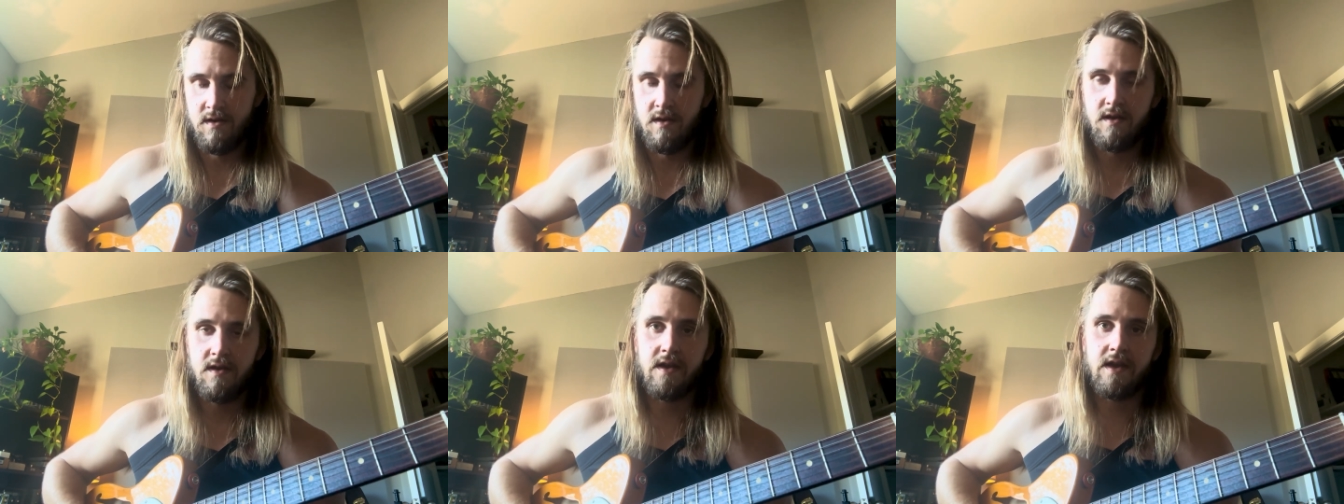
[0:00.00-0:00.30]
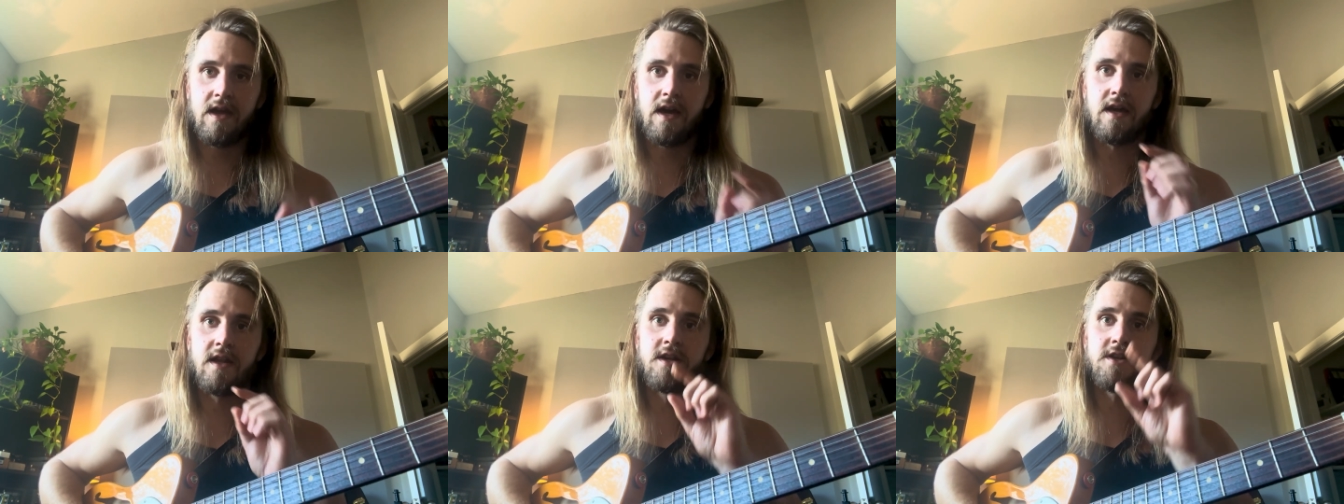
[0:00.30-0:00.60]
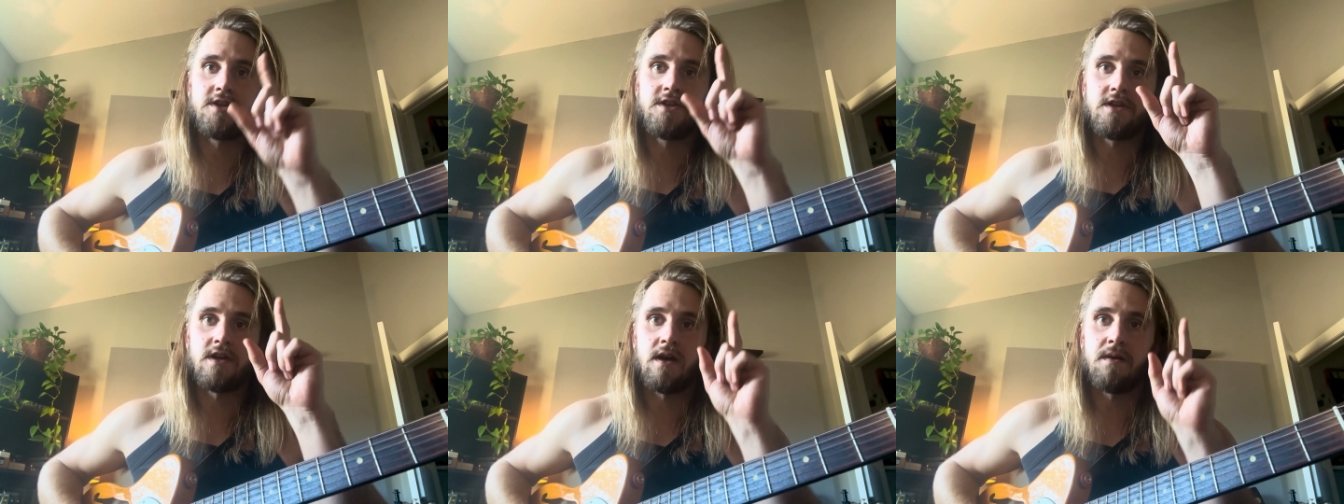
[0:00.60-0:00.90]
like kind of
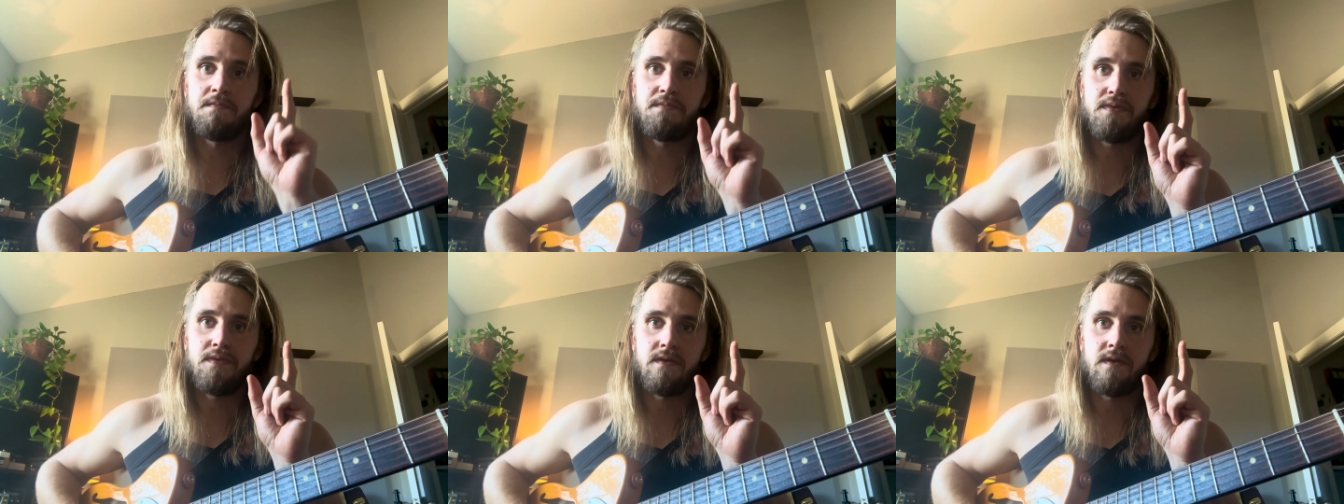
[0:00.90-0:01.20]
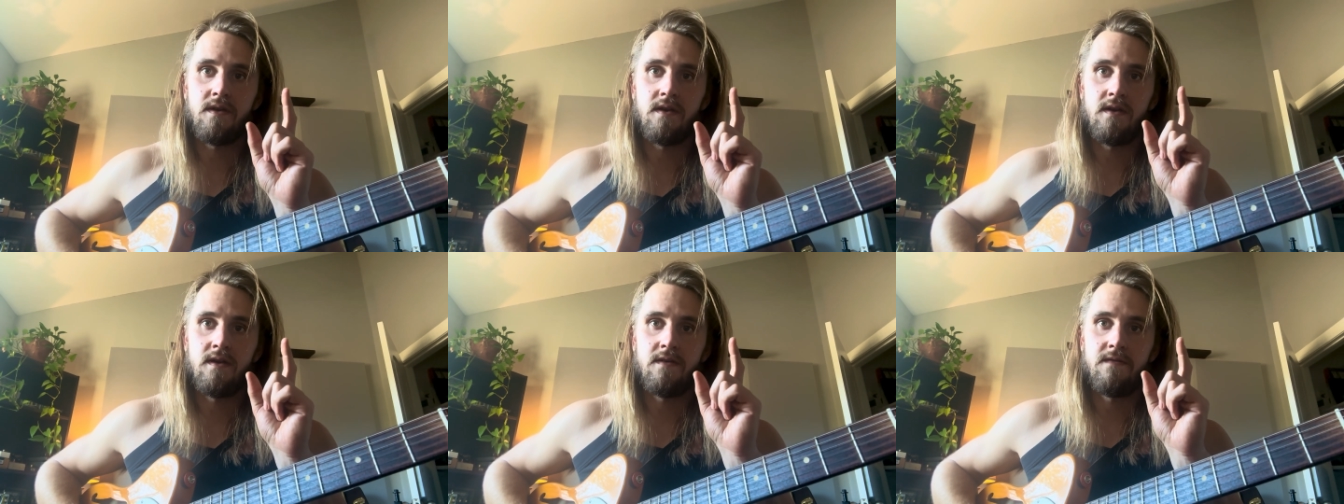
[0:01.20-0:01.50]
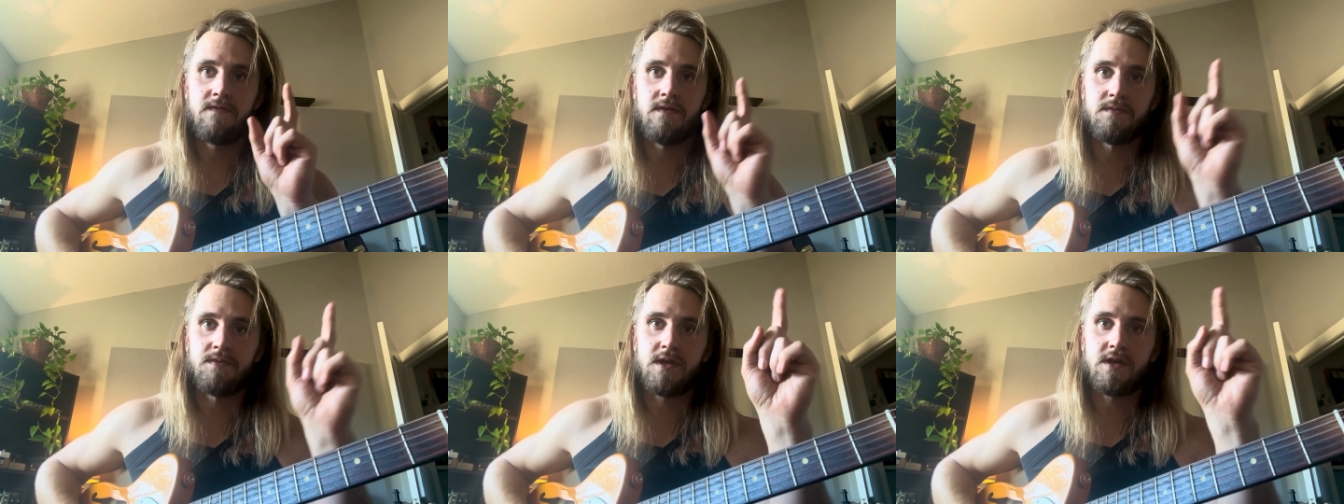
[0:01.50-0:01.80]
jump
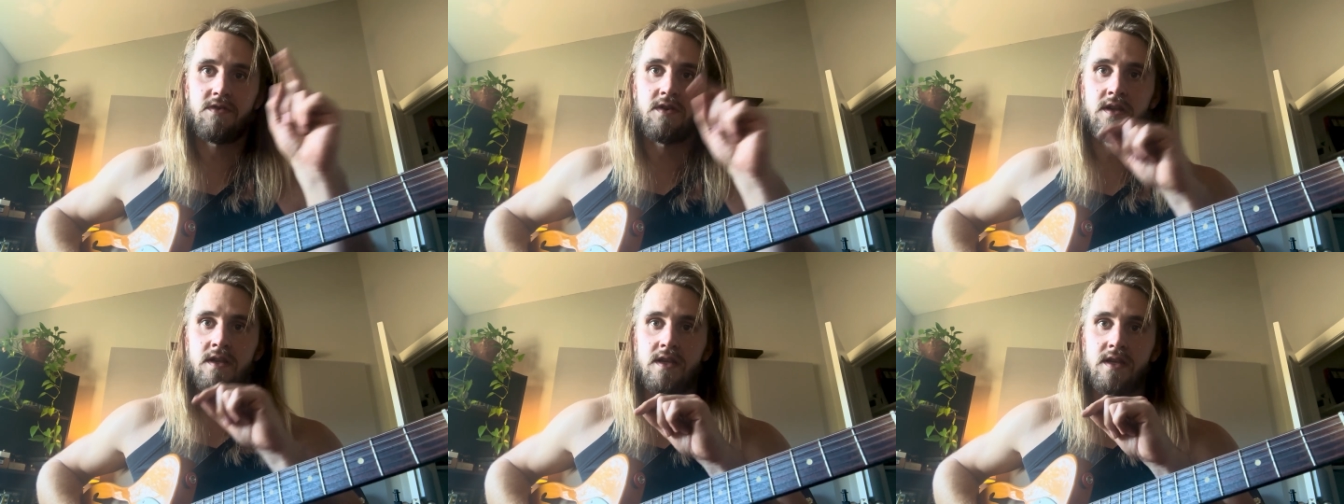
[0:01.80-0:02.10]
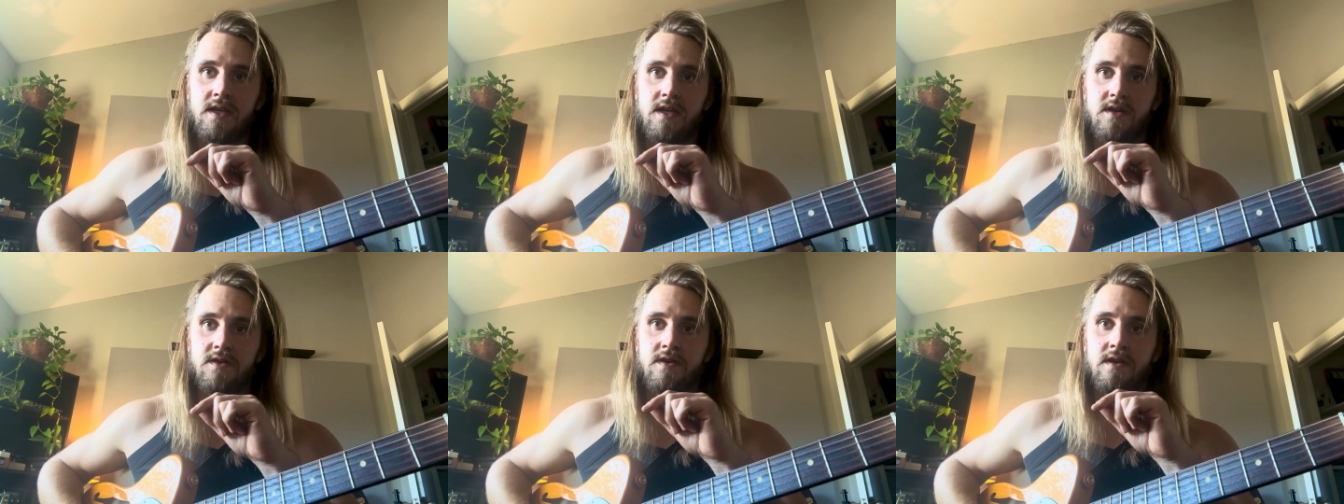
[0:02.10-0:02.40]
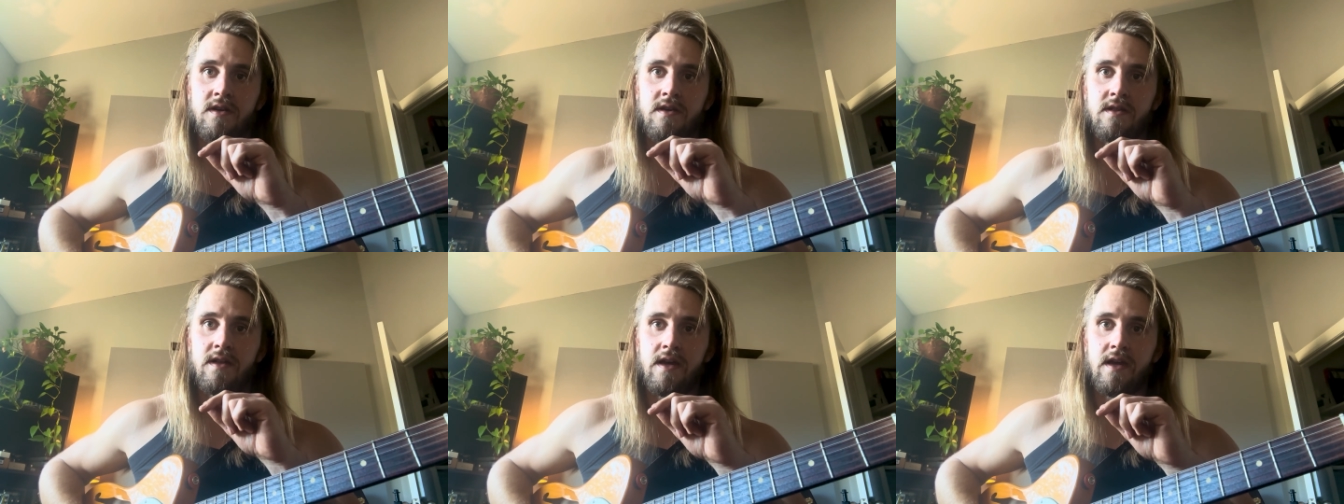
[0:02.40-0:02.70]
from string to
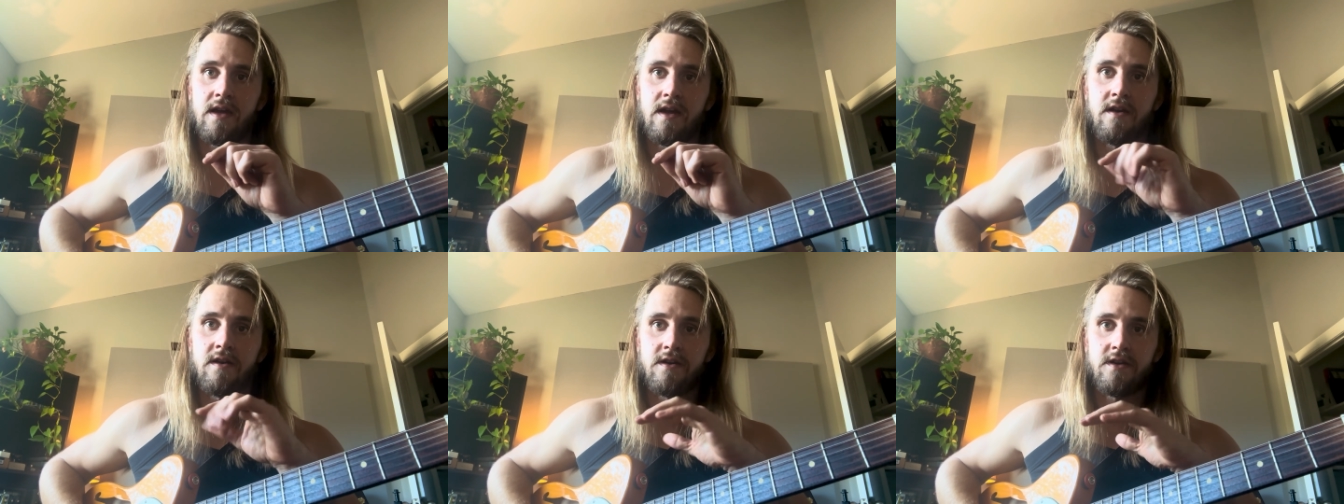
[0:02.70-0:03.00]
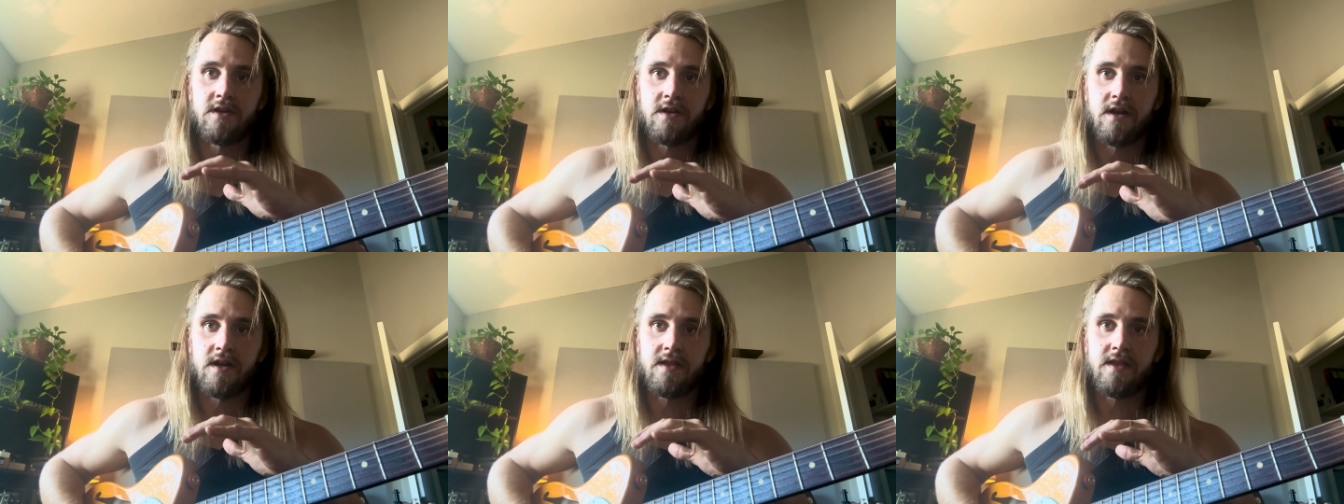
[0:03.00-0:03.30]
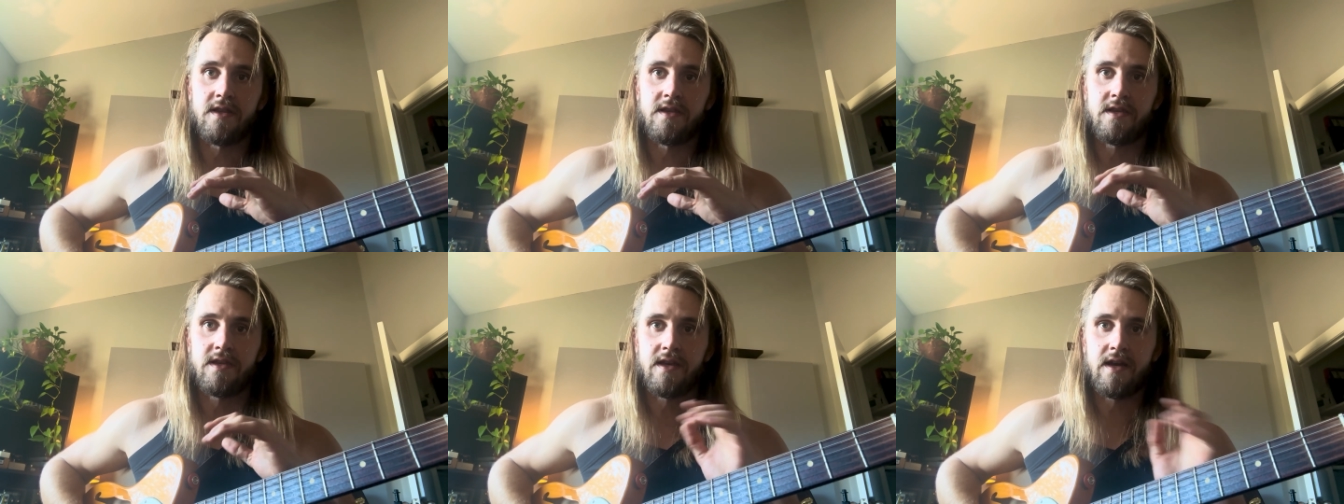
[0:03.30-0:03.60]
string, like Eric
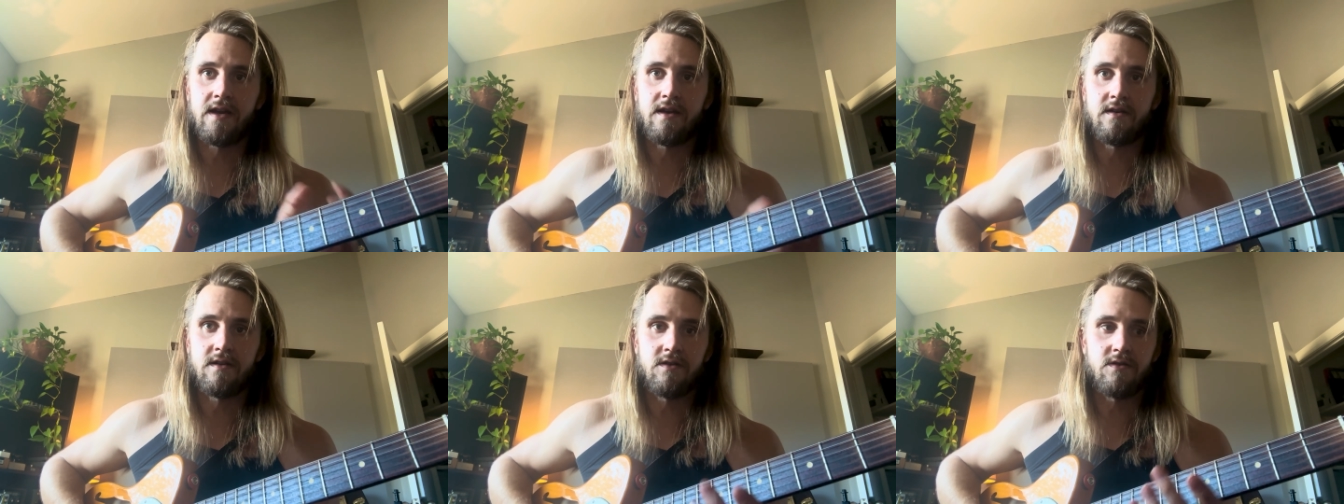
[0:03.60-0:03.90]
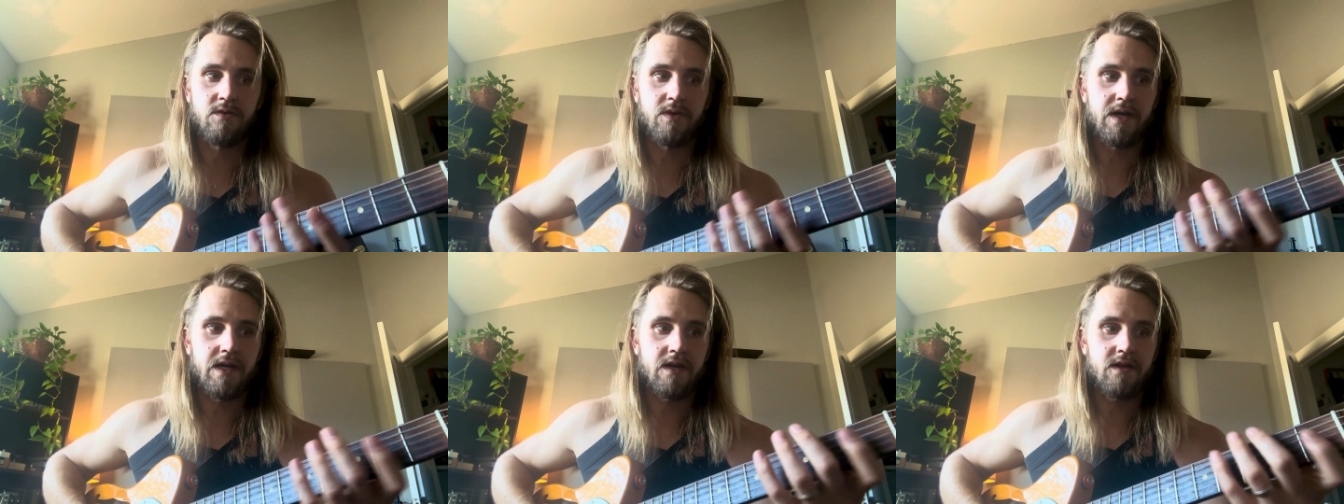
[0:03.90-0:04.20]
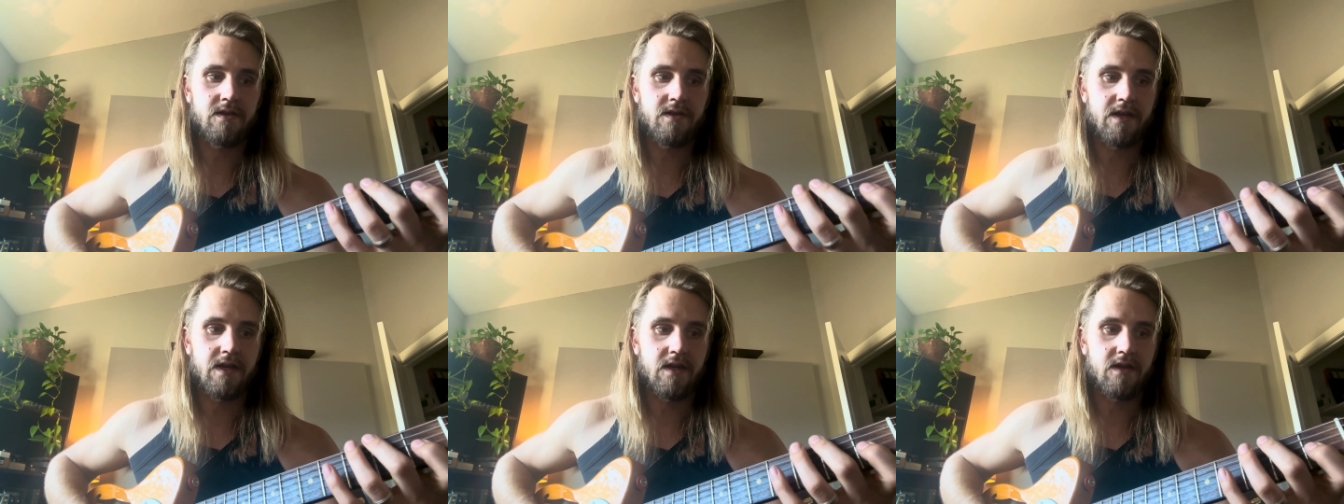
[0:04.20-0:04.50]
Johnson style in a way,
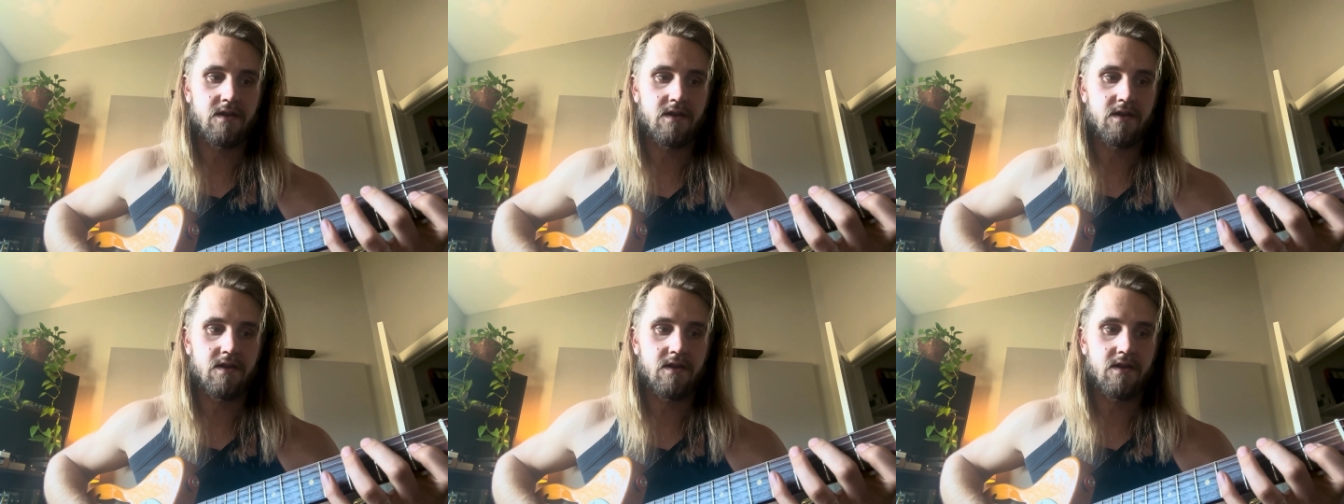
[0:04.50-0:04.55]
like.